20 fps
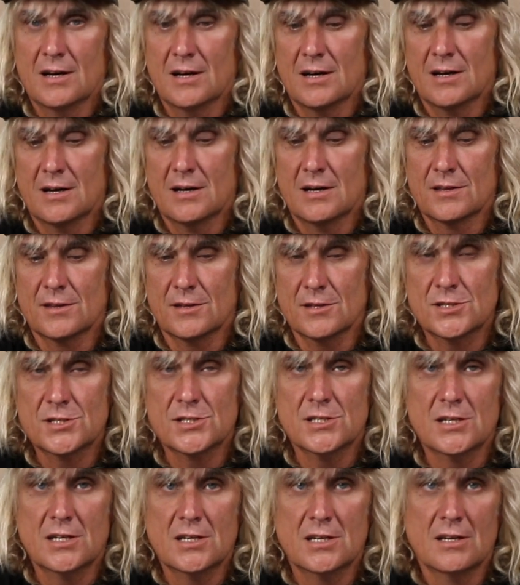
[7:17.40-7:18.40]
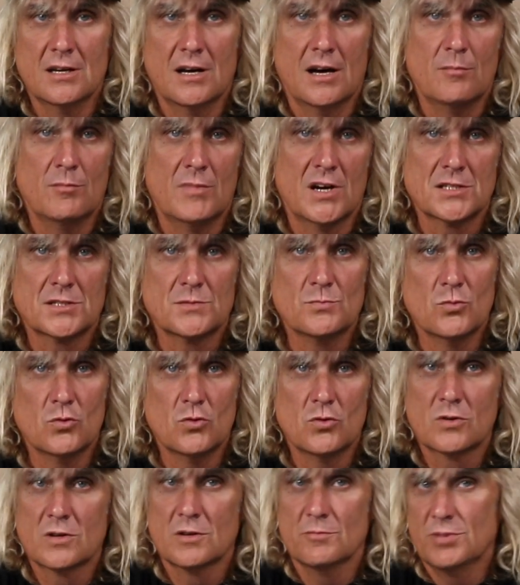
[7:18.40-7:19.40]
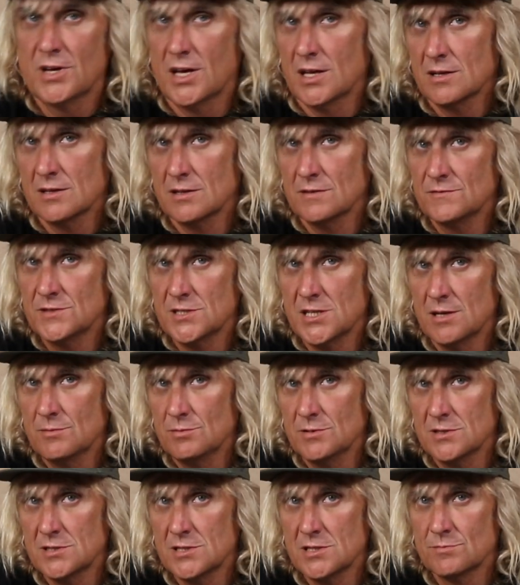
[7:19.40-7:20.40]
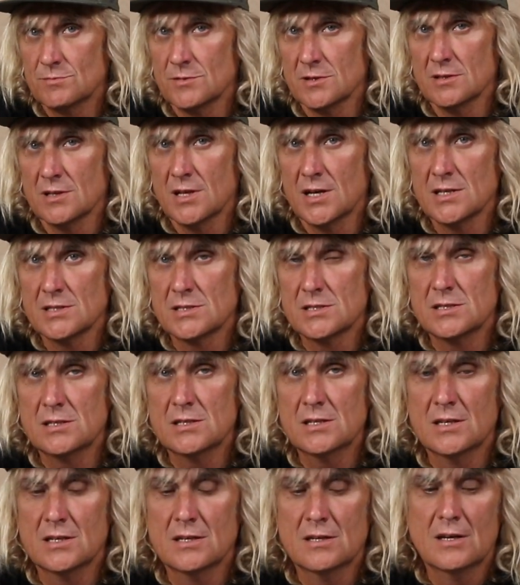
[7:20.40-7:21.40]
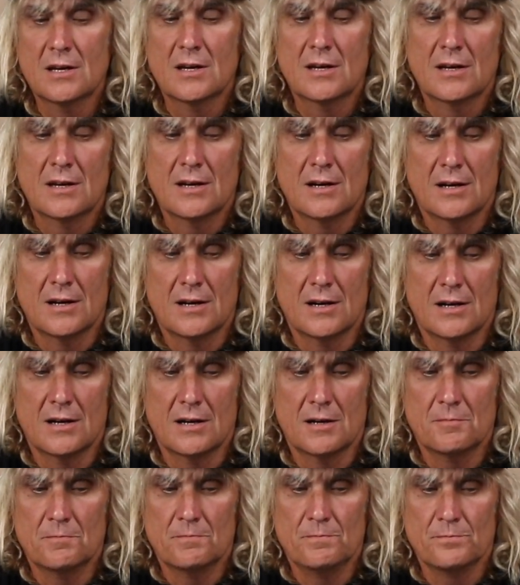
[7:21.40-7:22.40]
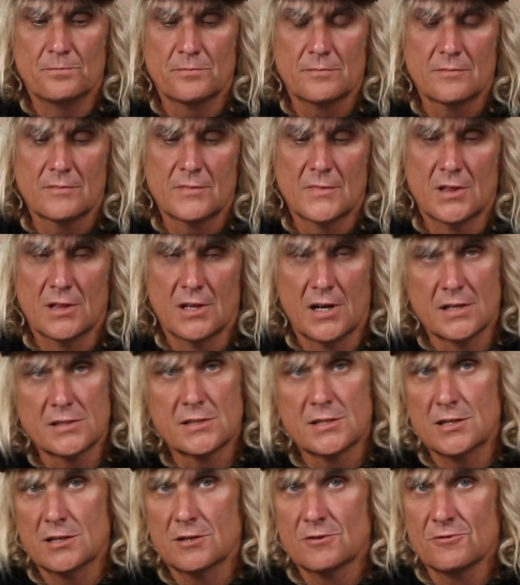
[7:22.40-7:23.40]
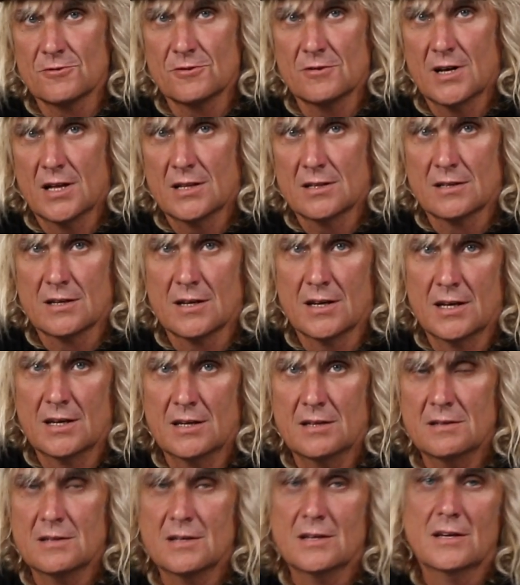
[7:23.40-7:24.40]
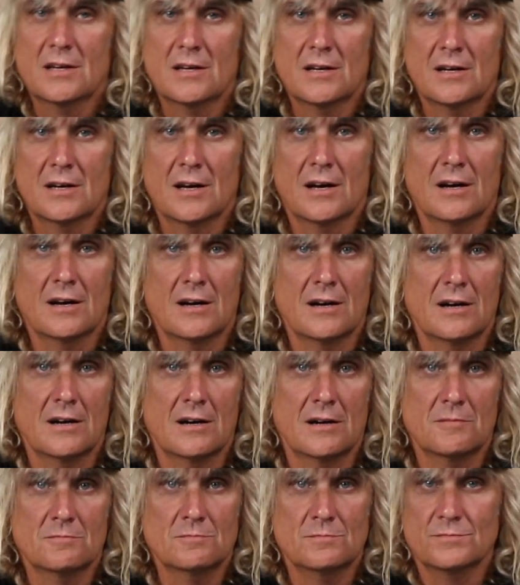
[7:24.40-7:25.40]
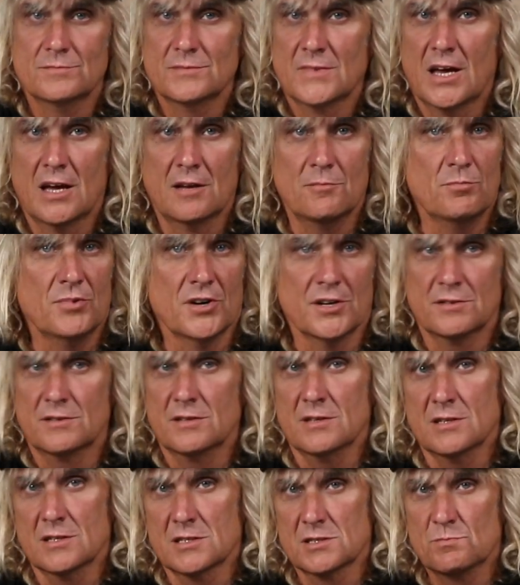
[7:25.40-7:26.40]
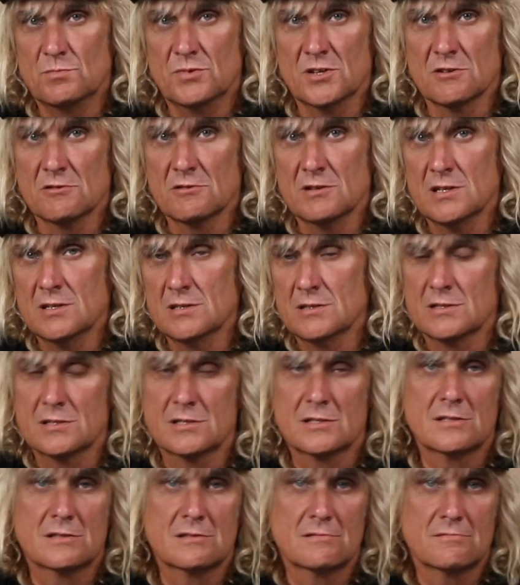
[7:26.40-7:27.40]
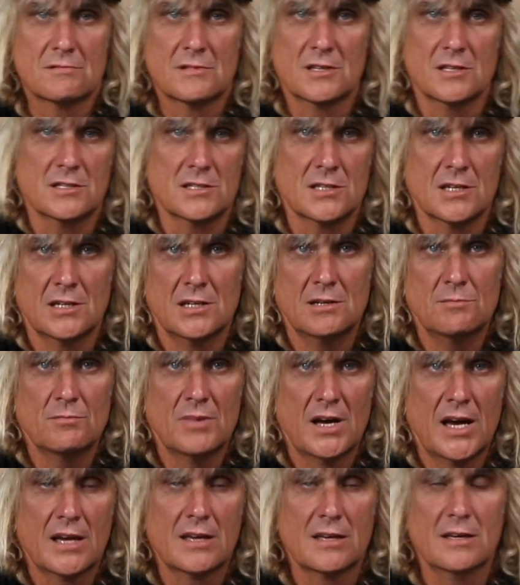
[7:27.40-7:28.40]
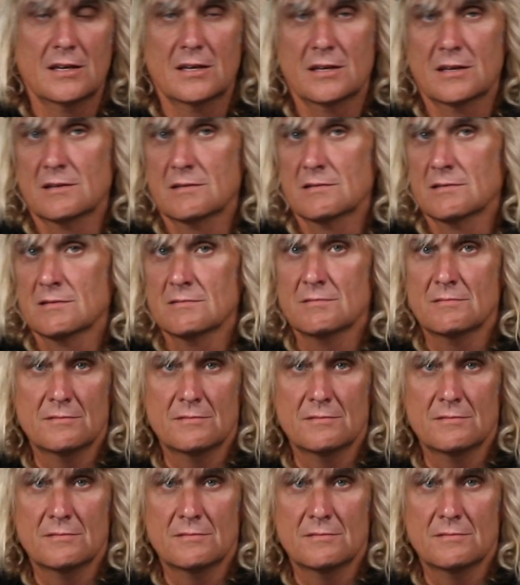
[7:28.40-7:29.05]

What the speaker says: this year a much more competitive championship than last year. Last year, Crew Halliday had both the experience, the team backing.